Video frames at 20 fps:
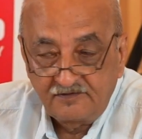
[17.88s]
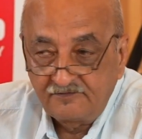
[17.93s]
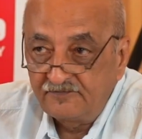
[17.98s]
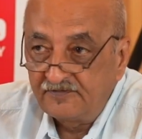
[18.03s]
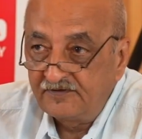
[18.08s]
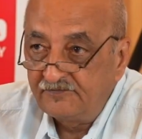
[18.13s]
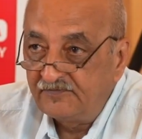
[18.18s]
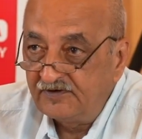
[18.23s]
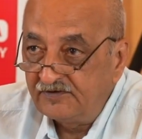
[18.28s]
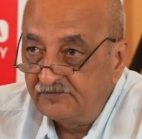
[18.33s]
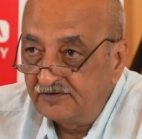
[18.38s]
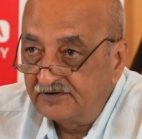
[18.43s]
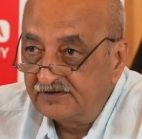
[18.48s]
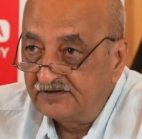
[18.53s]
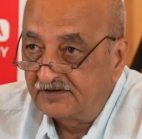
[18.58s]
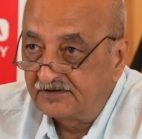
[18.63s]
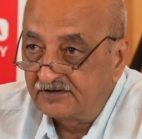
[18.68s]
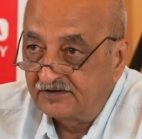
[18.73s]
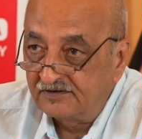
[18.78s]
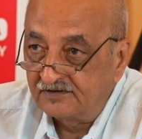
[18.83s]
When we were
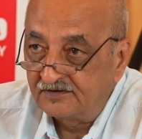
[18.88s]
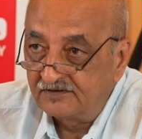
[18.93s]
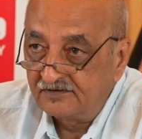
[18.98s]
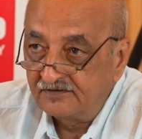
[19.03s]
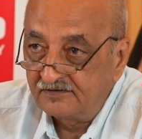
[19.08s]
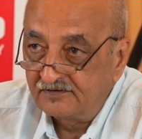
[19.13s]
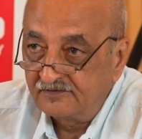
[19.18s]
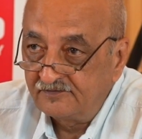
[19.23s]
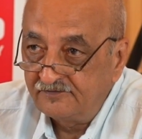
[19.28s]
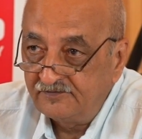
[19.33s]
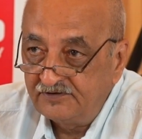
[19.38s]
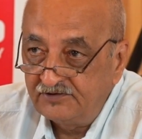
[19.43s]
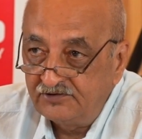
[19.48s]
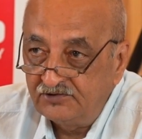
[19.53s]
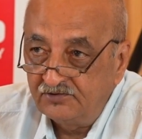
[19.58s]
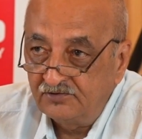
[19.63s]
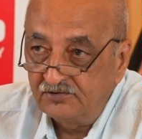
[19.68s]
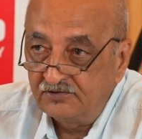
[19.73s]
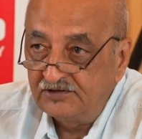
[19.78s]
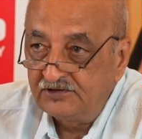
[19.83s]
younger, we
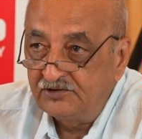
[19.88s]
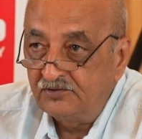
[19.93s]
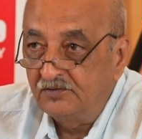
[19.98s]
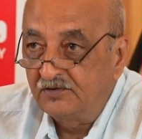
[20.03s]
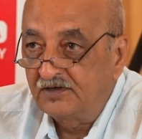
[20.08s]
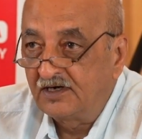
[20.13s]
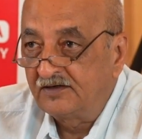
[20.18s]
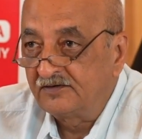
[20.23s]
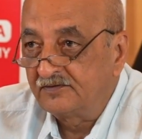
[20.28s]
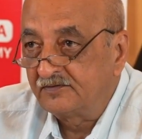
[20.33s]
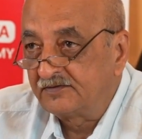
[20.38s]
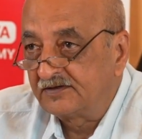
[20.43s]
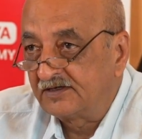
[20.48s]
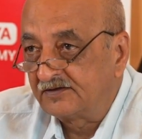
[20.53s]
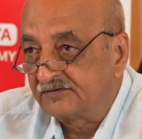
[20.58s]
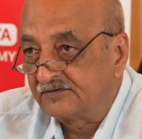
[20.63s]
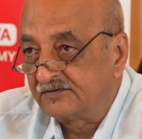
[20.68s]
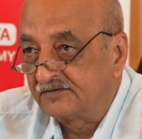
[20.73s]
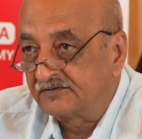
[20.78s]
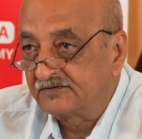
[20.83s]
knew only two kinds of
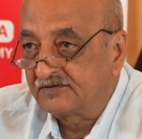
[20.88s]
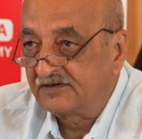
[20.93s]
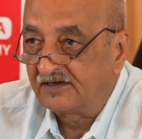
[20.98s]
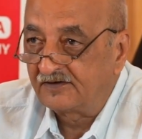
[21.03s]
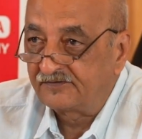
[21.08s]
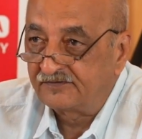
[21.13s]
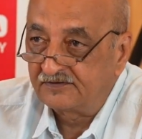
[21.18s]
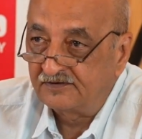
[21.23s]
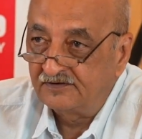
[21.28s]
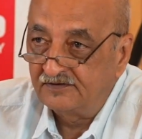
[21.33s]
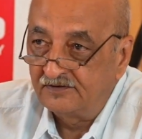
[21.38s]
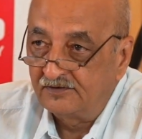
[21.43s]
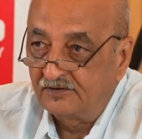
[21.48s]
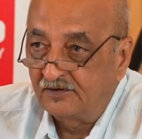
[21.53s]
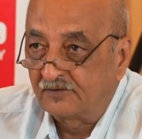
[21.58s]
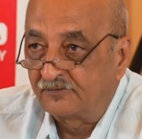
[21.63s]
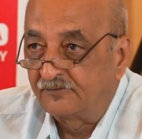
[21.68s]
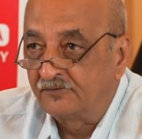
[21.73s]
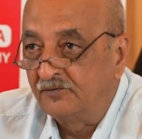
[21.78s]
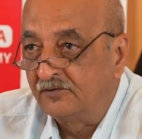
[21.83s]
dances, classical
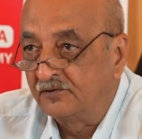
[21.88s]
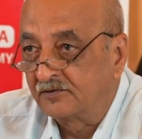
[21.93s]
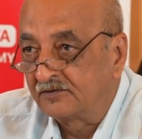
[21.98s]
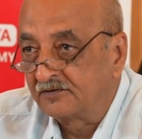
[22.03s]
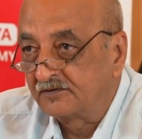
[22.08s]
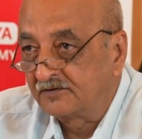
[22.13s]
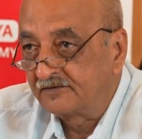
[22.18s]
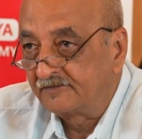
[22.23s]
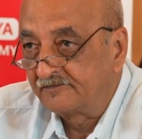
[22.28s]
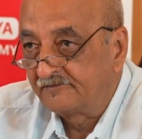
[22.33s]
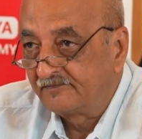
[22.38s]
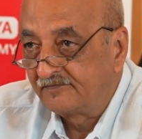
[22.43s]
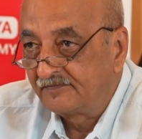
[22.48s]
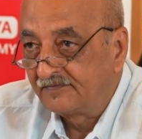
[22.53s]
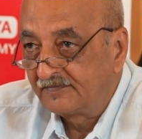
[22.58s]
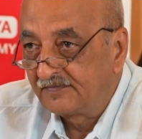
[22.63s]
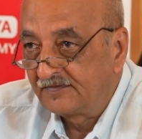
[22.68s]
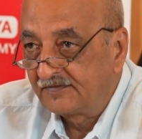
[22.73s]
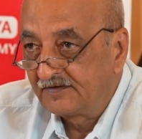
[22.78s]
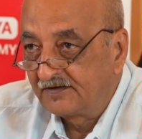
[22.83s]
or folk.
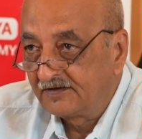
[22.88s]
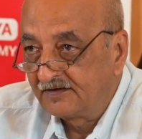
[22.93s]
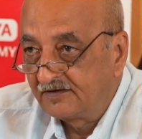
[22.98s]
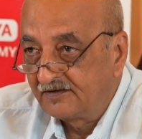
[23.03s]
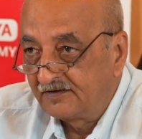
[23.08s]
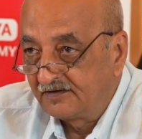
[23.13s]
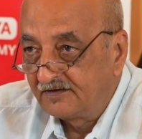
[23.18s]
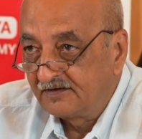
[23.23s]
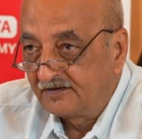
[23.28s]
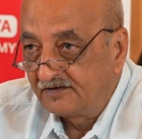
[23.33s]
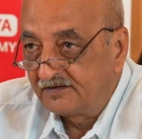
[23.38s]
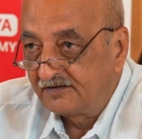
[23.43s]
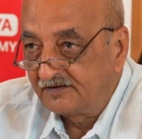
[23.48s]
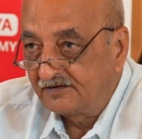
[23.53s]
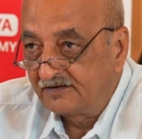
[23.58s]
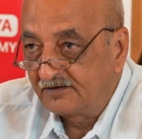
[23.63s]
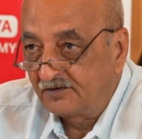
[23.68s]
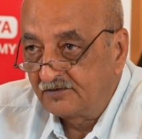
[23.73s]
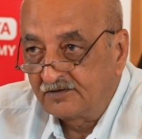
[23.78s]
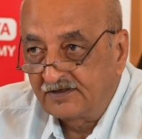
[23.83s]

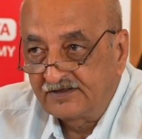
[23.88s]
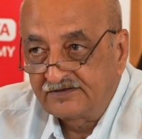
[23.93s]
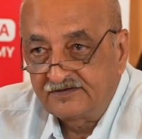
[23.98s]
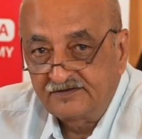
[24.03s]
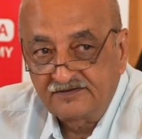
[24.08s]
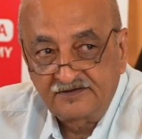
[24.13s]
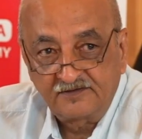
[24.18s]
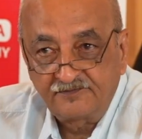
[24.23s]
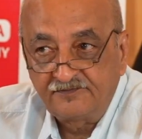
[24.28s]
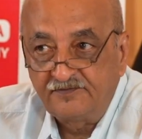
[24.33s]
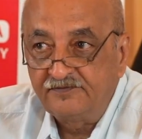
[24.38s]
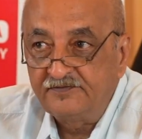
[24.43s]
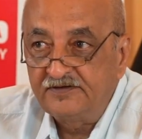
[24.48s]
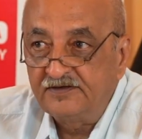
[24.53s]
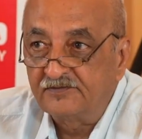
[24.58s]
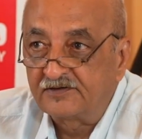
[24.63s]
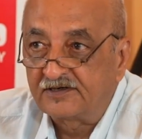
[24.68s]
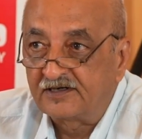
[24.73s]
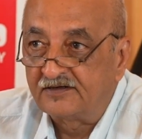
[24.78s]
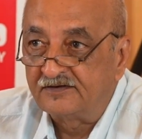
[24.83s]
Now I think there are
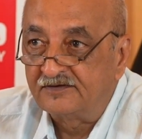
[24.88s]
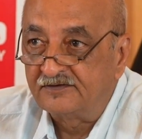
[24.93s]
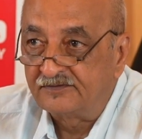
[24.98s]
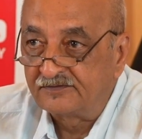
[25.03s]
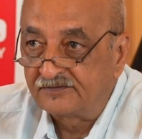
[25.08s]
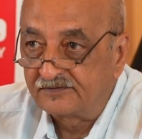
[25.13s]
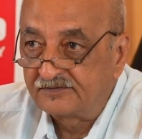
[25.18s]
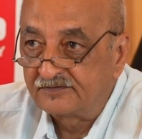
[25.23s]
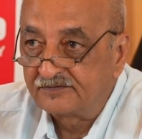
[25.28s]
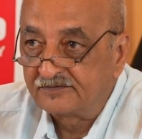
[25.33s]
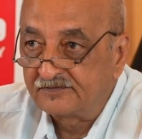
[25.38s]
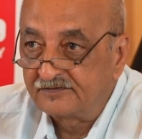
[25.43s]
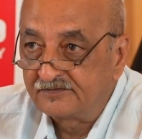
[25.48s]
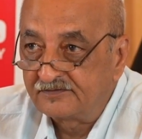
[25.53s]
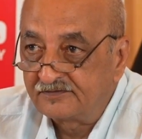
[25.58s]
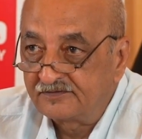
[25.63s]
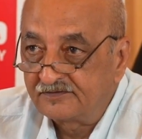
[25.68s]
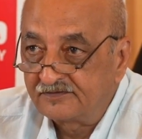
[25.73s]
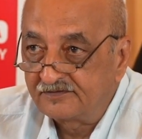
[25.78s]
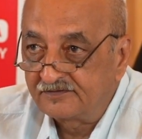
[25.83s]
50 varieties.
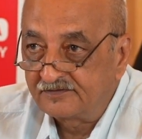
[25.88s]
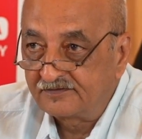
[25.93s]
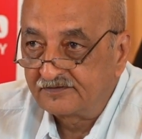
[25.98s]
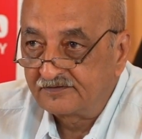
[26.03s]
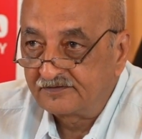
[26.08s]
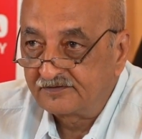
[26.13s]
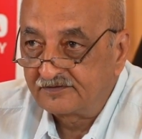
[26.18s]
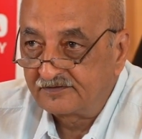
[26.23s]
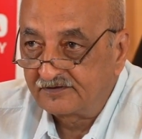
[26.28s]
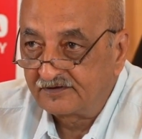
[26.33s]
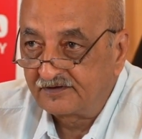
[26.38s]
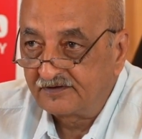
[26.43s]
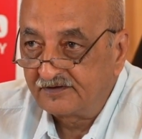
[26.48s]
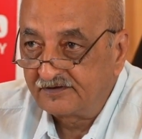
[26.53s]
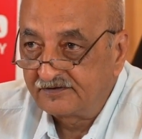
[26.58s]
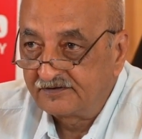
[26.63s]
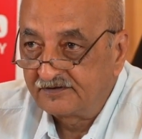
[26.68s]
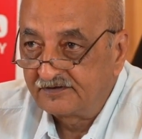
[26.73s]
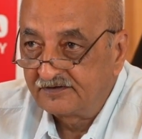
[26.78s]
Correct?